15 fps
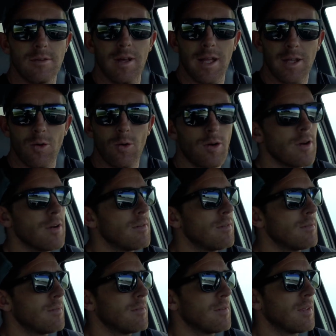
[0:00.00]

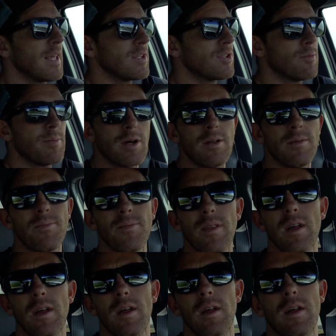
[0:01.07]
headquartered. Kits are built.
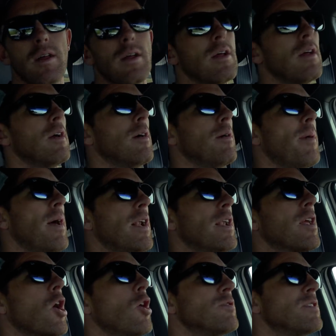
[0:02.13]
I'm headed to
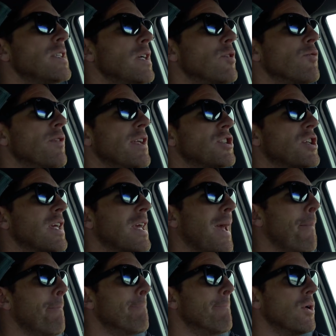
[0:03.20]
go see Rich
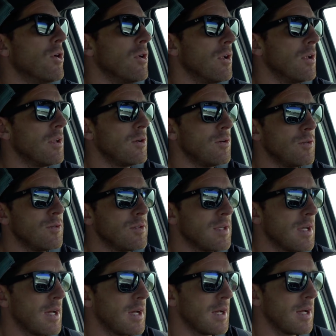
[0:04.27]
Kimball, who's
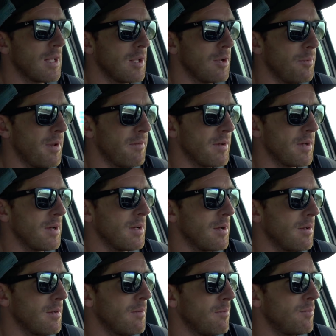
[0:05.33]
a little bit of a
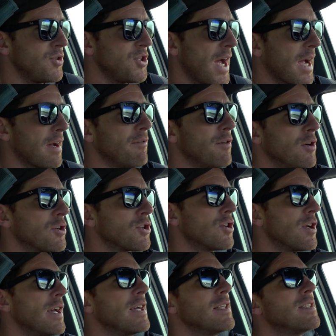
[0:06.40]
jack of all
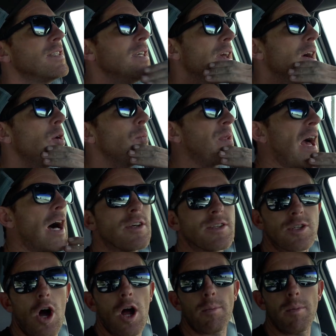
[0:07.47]
trades. He helped Hal
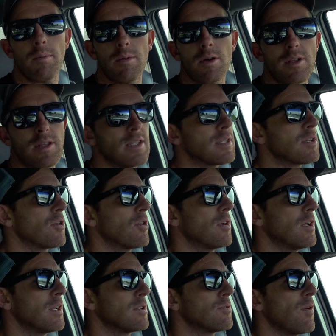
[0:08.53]
Stockman build his
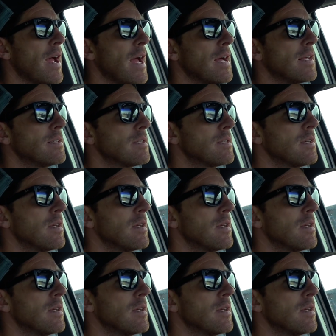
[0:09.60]
current Rans.